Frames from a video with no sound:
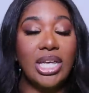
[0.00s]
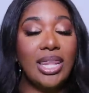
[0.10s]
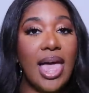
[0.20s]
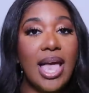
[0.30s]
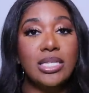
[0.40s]
It
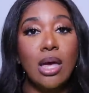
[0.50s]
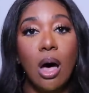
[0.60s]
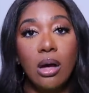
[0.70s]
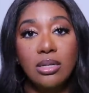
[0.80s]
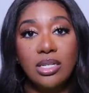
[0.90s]
lasts
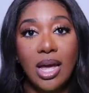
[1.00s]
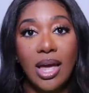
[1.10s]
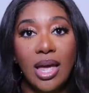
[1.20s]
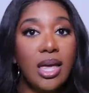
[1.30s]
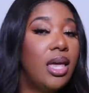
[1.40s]
all
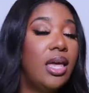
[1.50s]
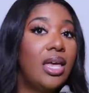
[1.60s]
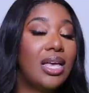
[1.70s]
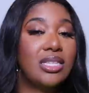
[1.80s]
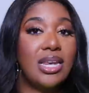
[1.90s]
day.
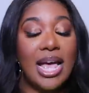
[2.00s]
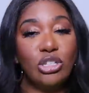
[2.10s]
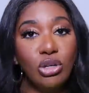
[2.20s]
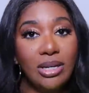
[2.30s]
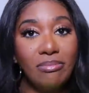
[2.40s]
It's
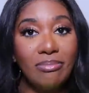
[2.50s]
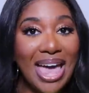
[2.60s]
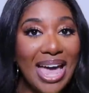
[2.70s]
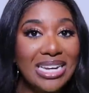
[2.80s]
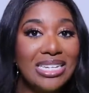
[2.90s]
naturally
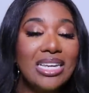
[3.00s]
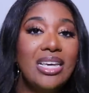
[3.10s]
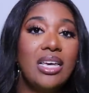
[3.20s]
matte.